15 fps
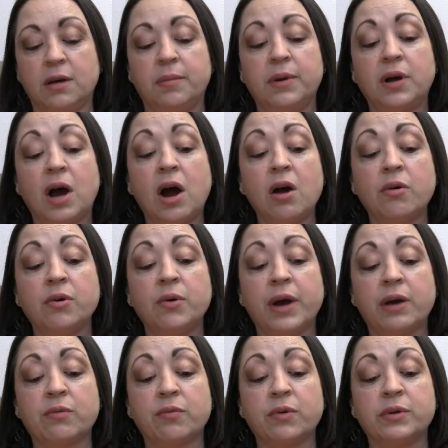But Aru
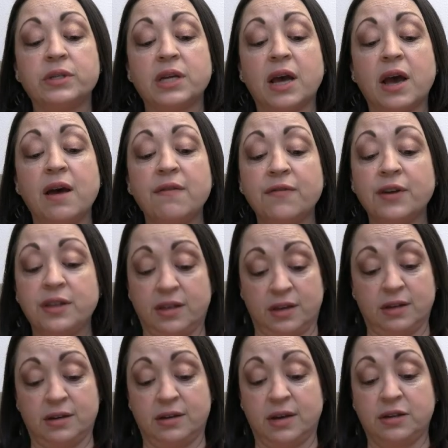had ruined
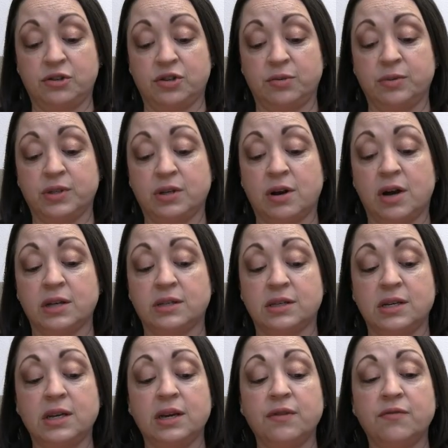everything the day she was caught
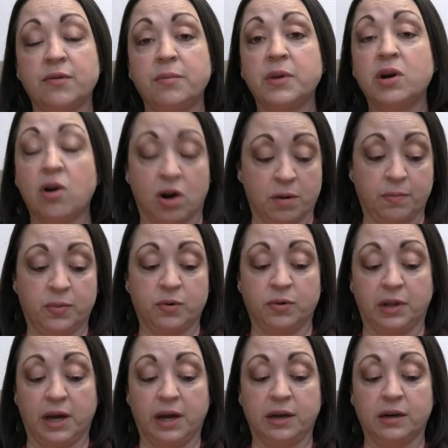sneaking from the carpool
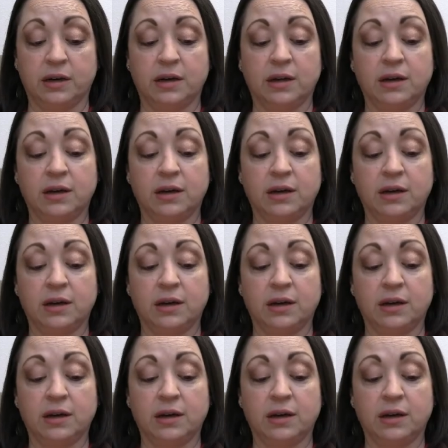line.